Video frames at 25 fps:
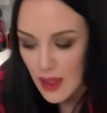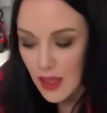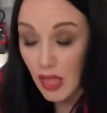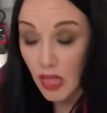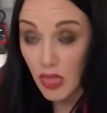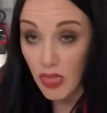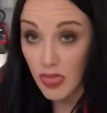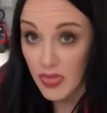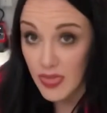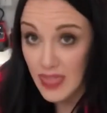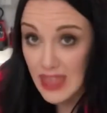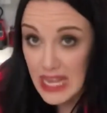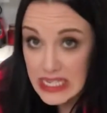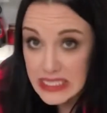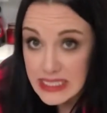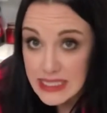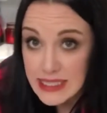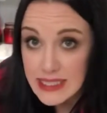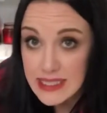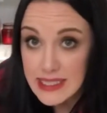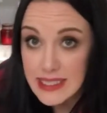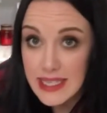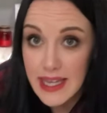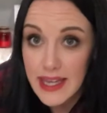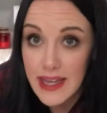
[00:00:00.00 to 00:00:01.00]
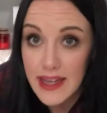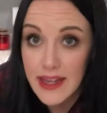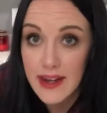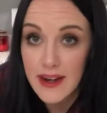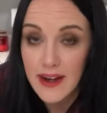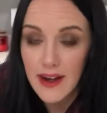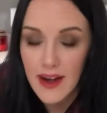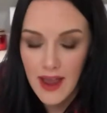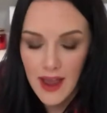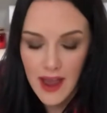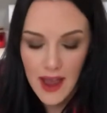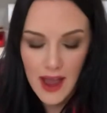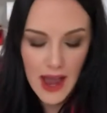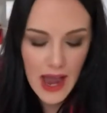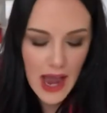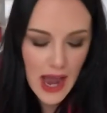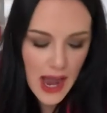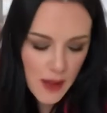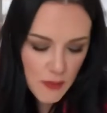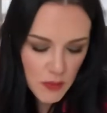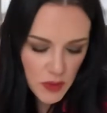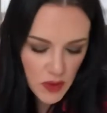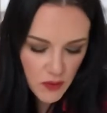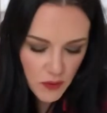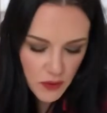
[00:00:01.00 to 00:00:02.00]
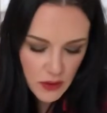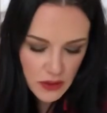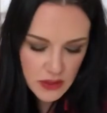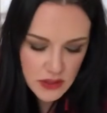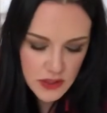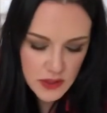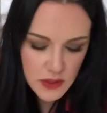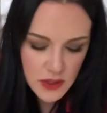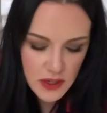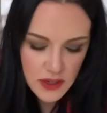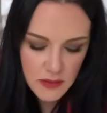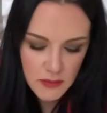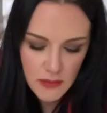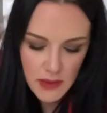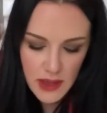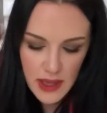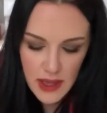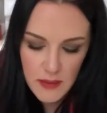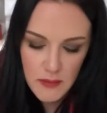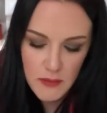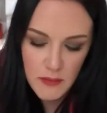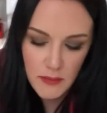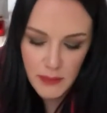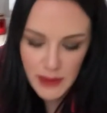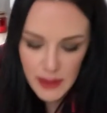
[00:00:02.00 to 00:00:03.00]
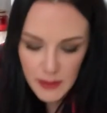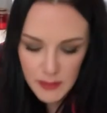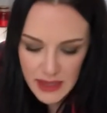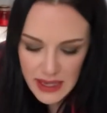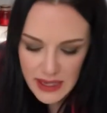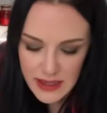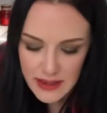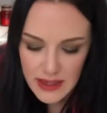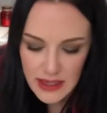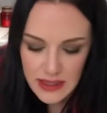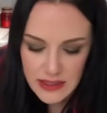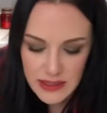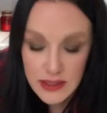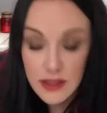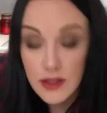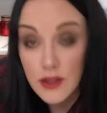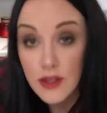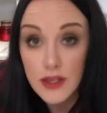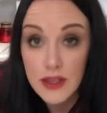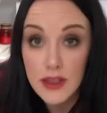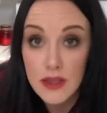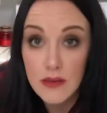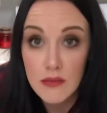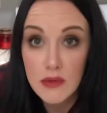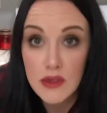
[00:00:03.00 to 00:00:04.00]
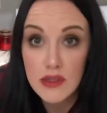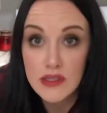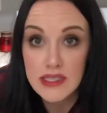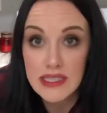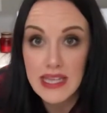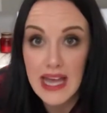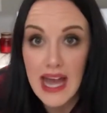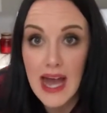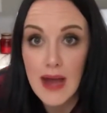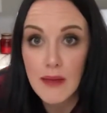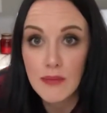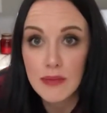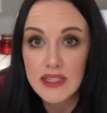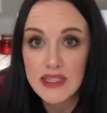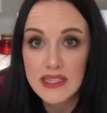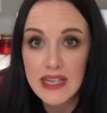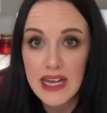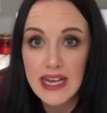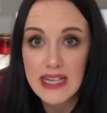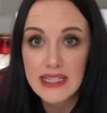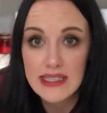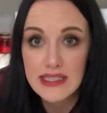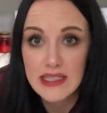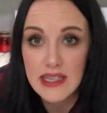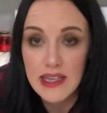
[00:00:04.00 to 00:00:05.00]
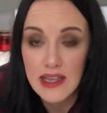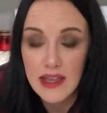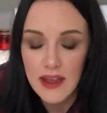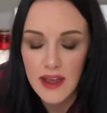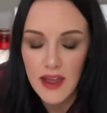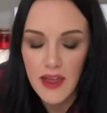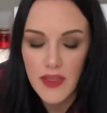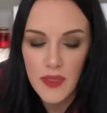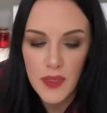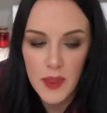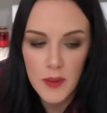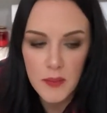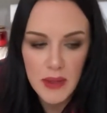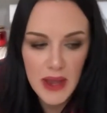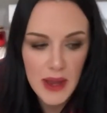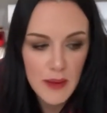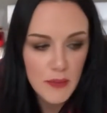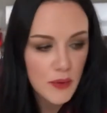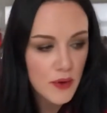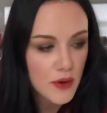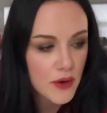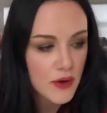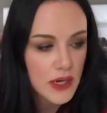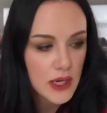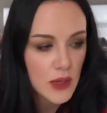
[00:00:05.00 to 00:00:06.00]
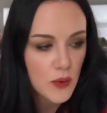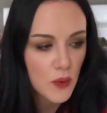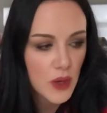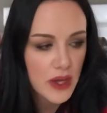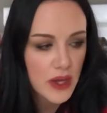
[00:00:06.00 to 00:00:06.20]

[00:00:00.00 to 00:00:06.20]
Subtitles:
This is it. I'm the first to admit, maybe it doesn't look the most appetizing. The pepperoni one